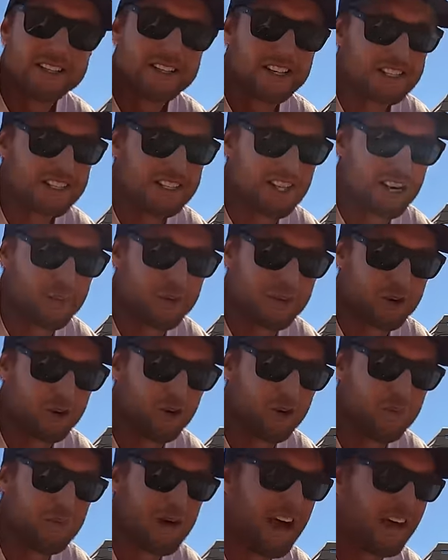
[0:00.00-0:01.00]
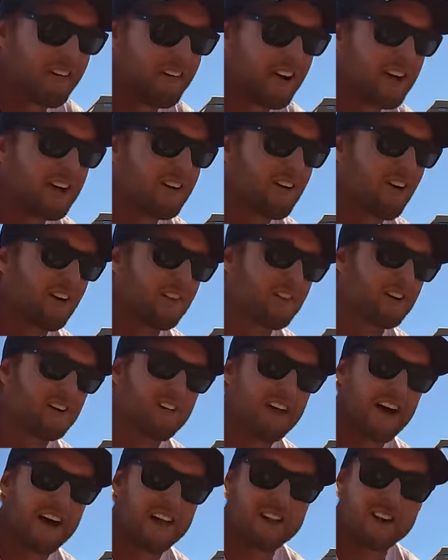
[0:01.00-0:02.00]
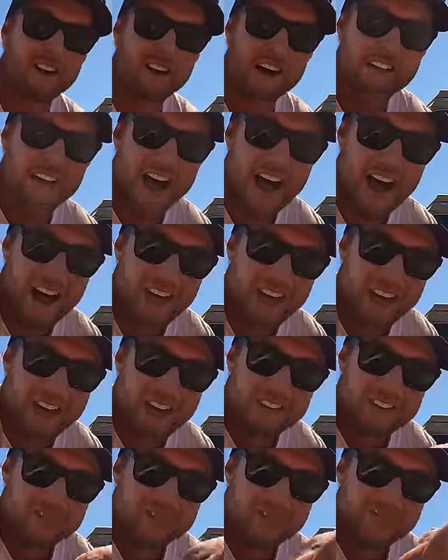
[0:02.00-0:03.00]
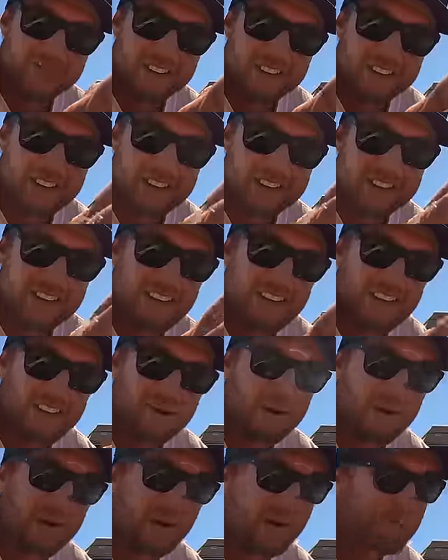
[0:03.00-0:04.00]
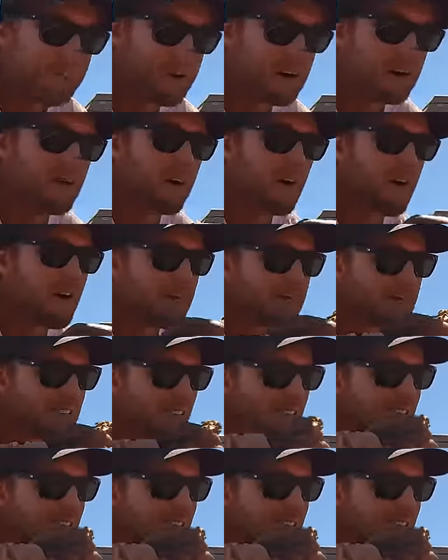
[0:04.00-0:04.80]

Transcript: This is gonna be good, man. Ready? Oh, look at that. Look at that. It doesn't get any better. Here we go.